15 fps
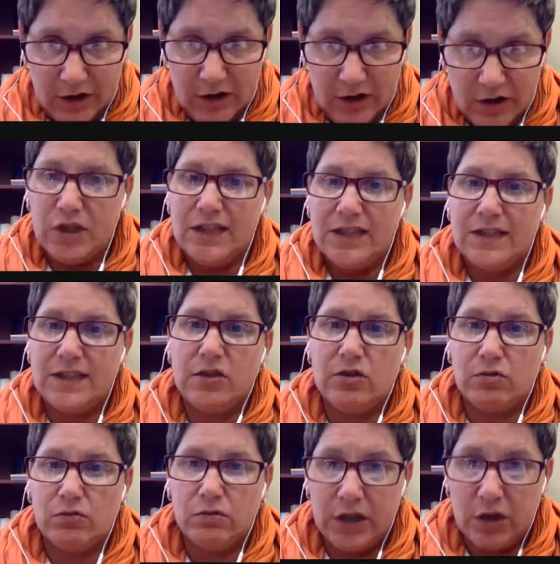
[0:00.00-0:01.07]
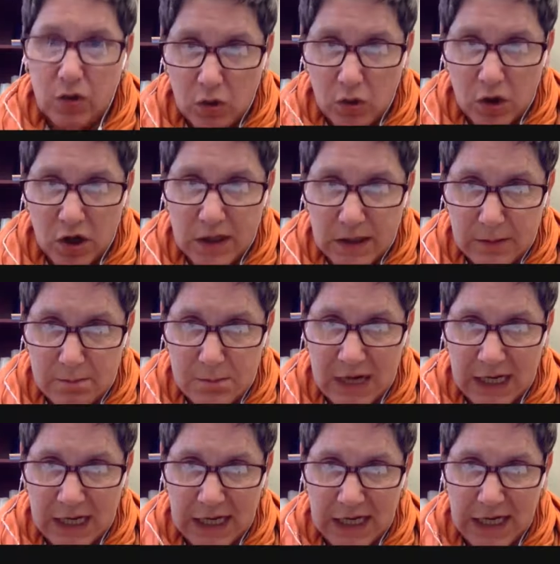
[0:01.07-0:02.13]
You can still record the
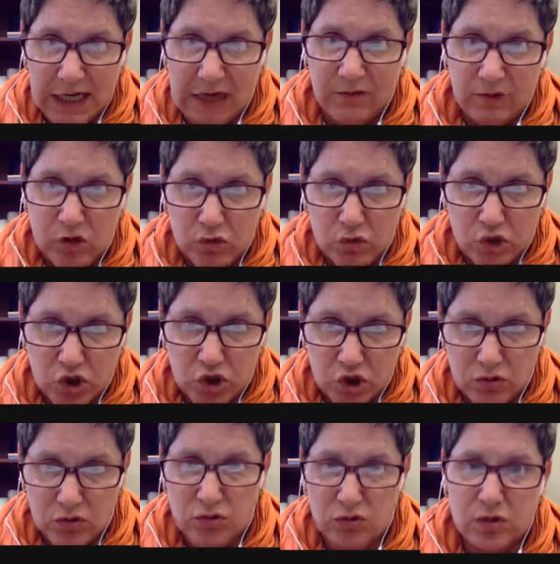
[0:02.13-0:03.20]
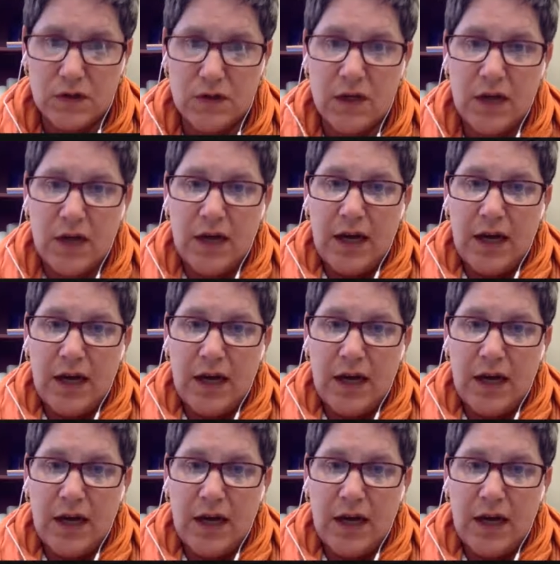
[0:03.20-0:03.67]
meeting if you choose.